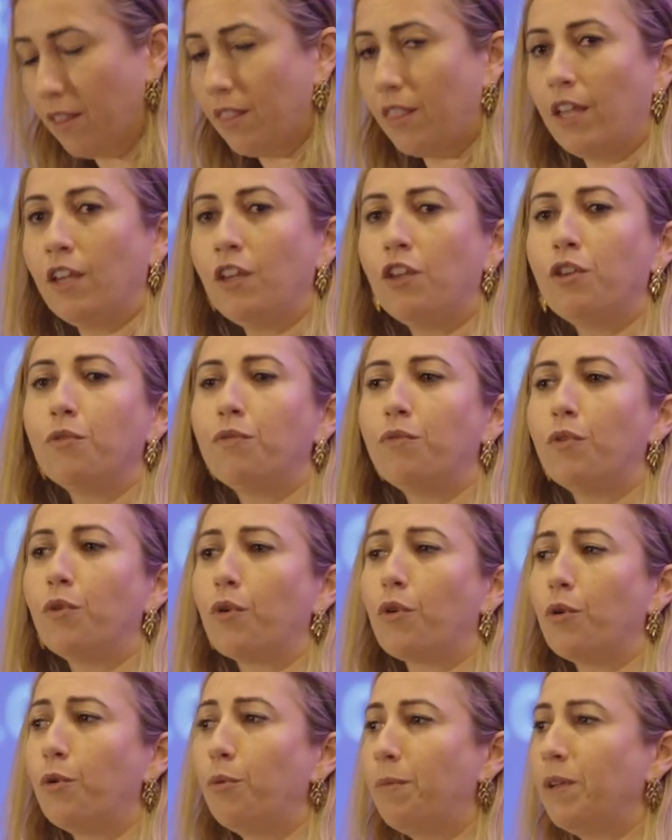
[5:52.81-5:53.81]
Thank you for
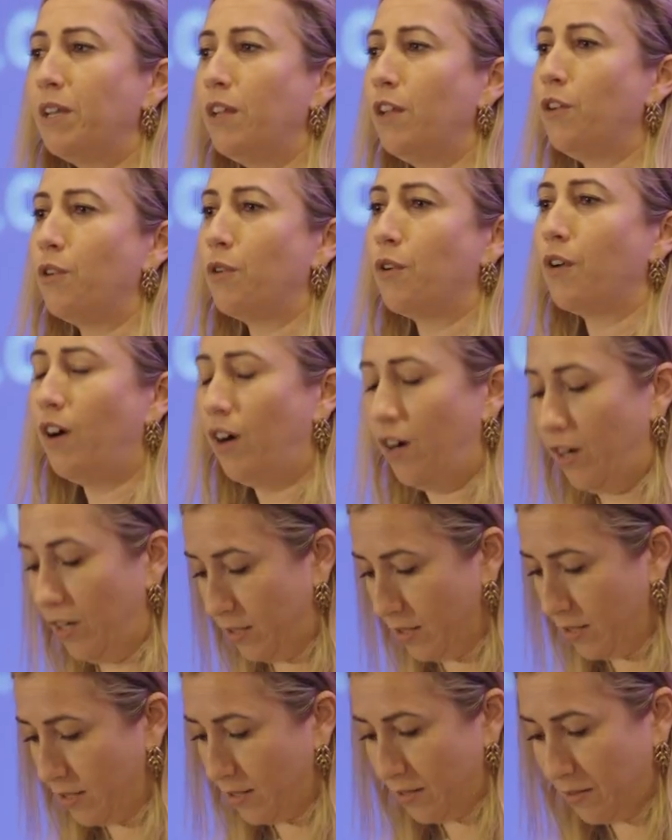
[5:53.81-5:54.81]
opening your
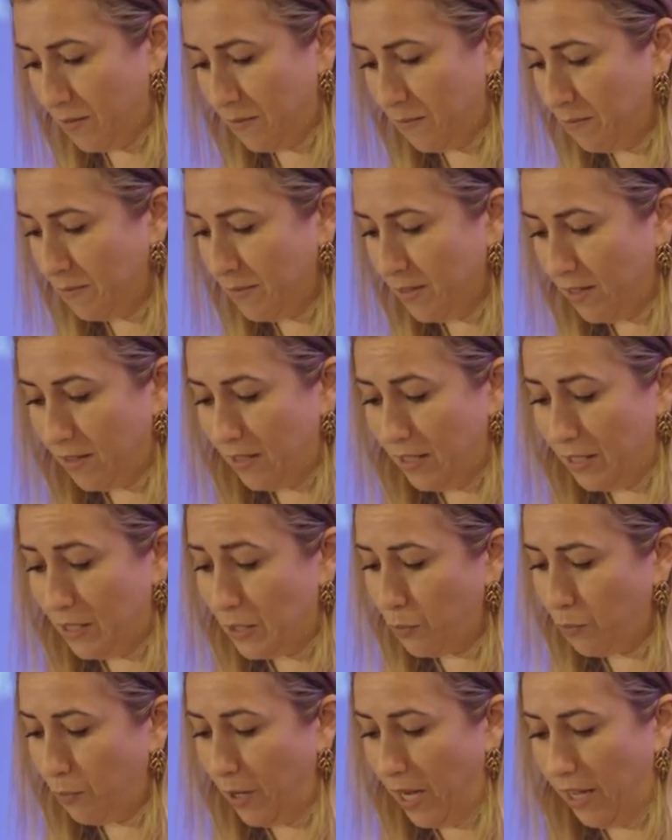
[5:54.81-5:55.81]
hearts
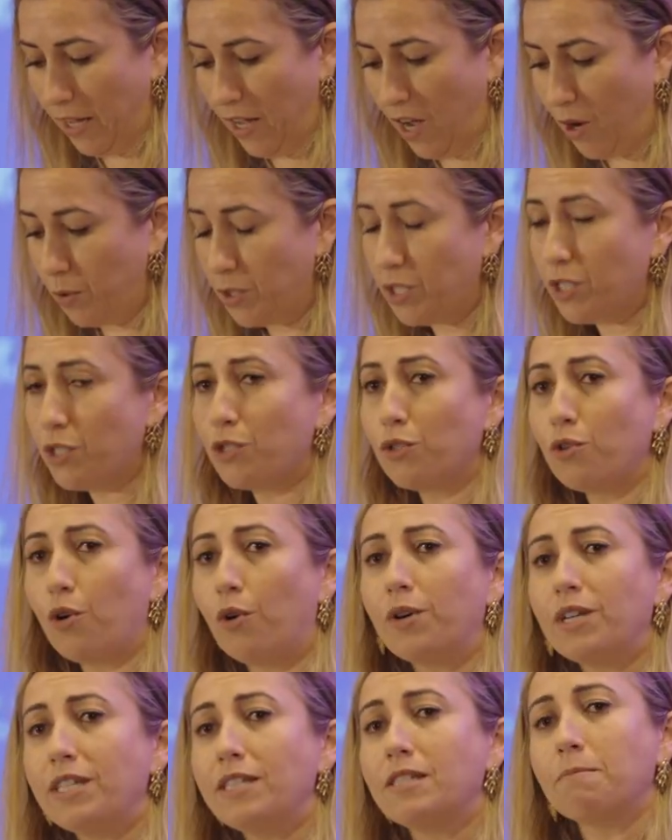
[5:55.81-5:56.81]
this way. Our
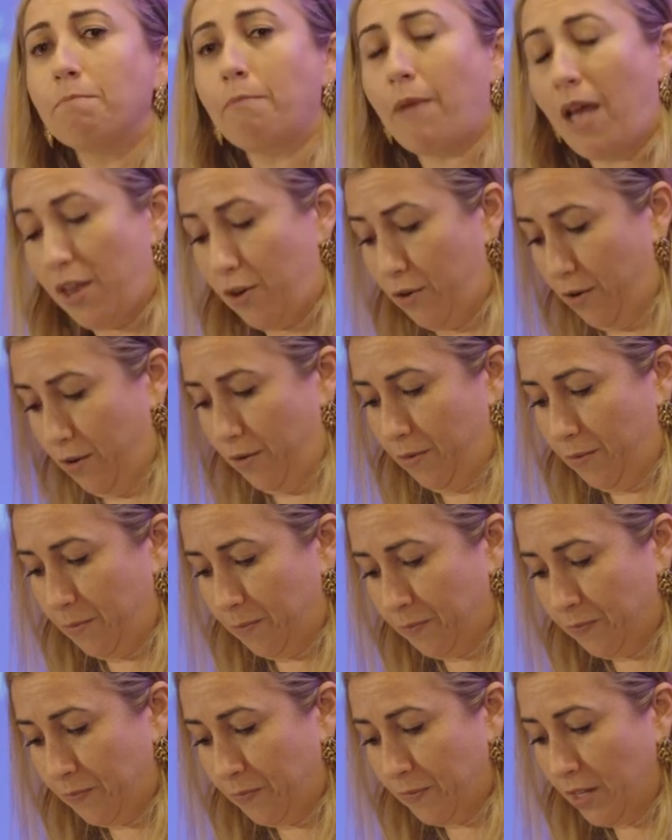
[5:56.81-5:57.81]
stories matter.
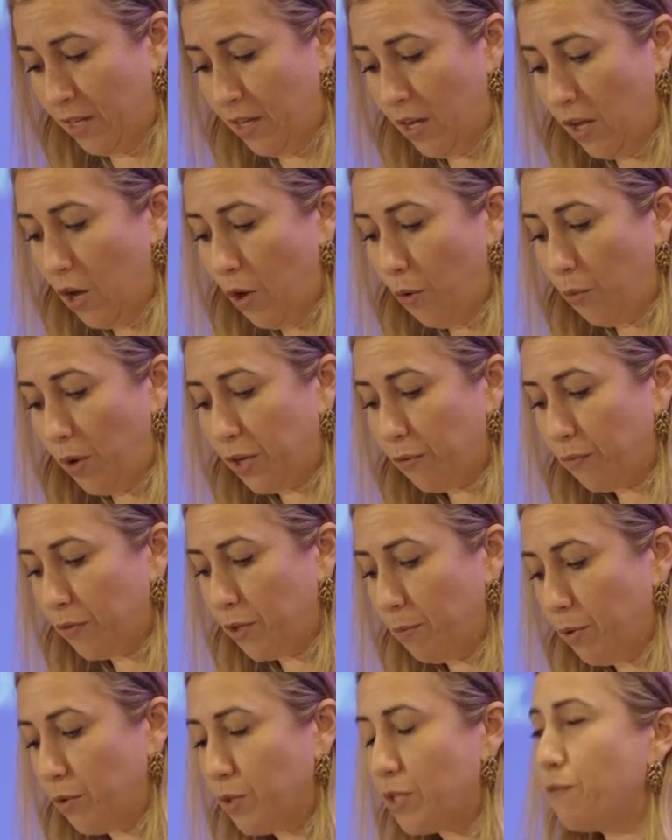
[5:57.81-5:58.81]
One of the
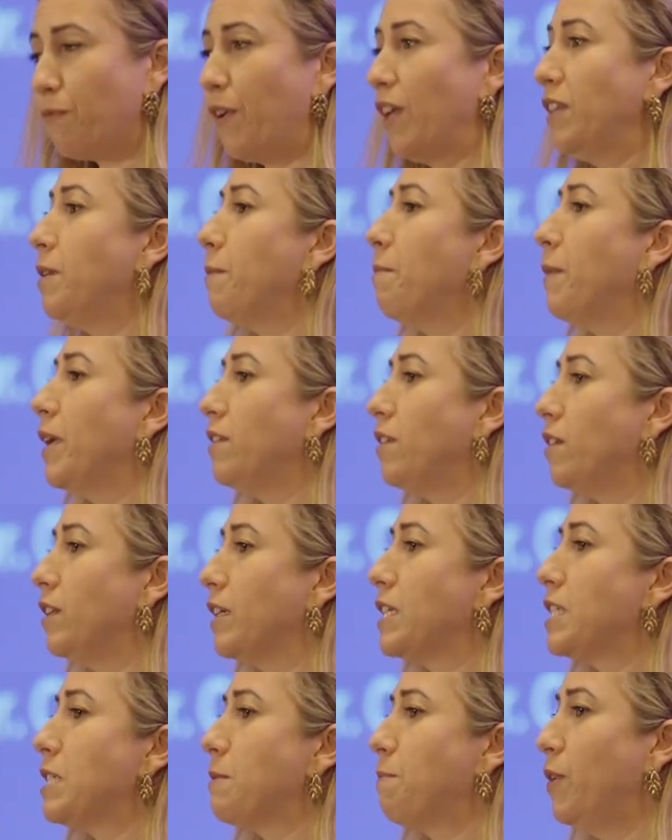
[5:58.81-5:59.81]
most fundamental
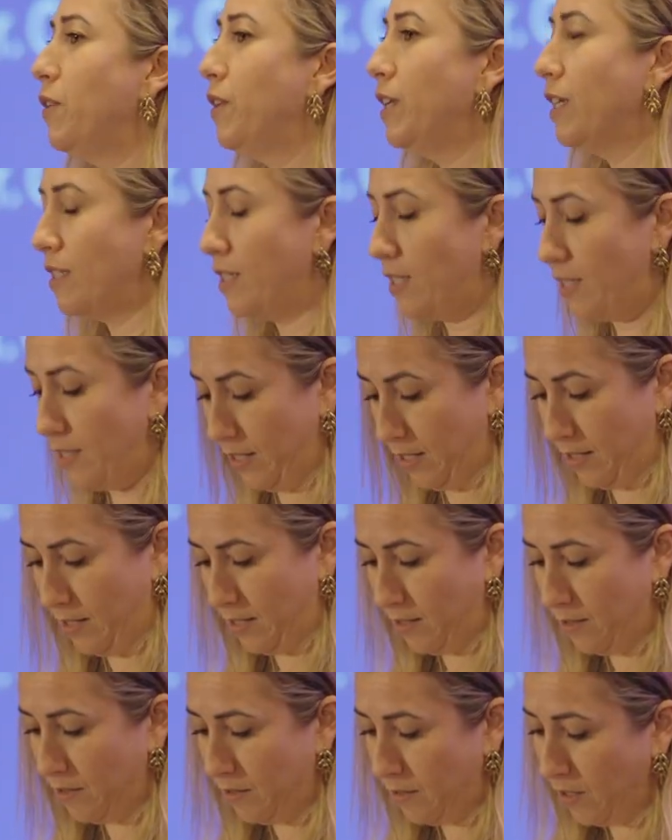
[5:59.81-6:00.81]

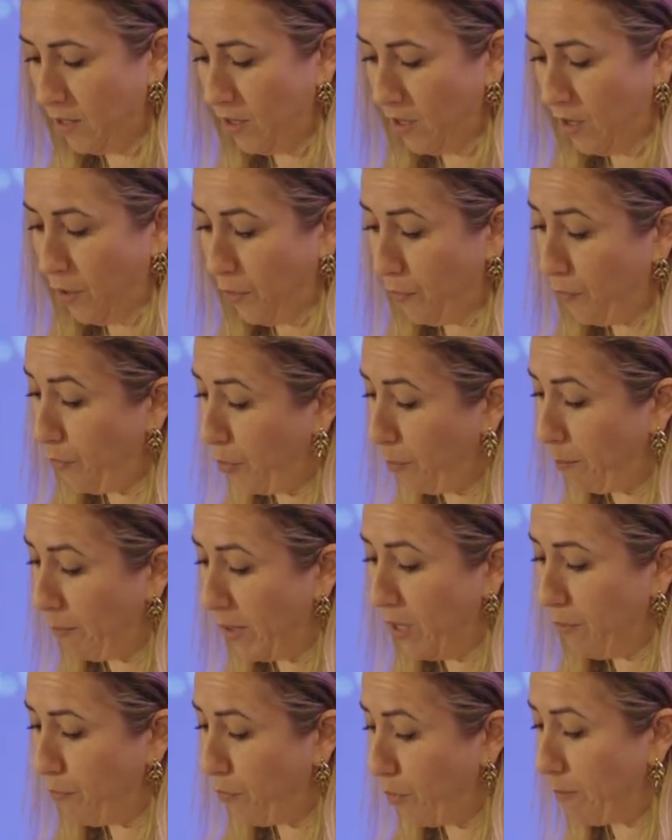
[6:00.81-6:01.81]
experiences for
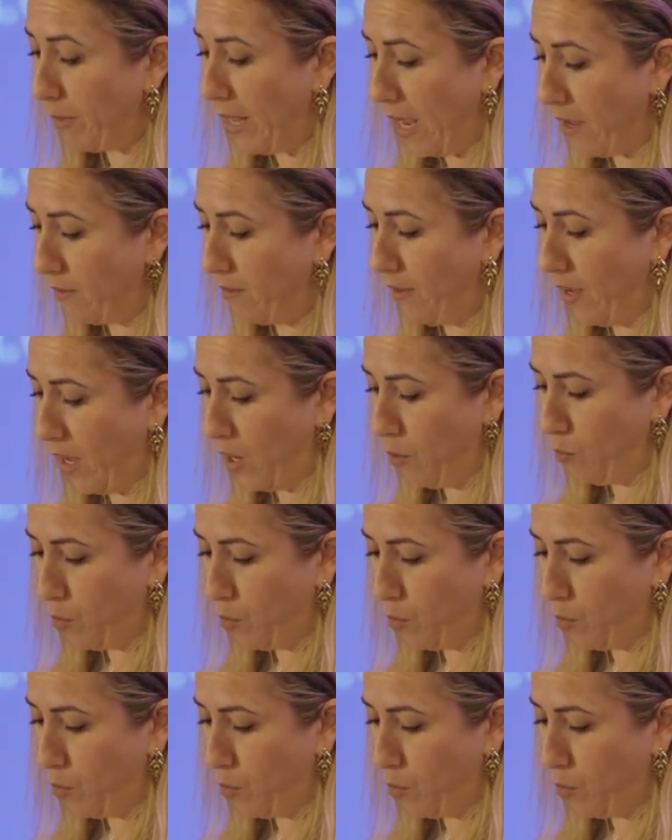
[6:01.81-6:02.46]
me from that day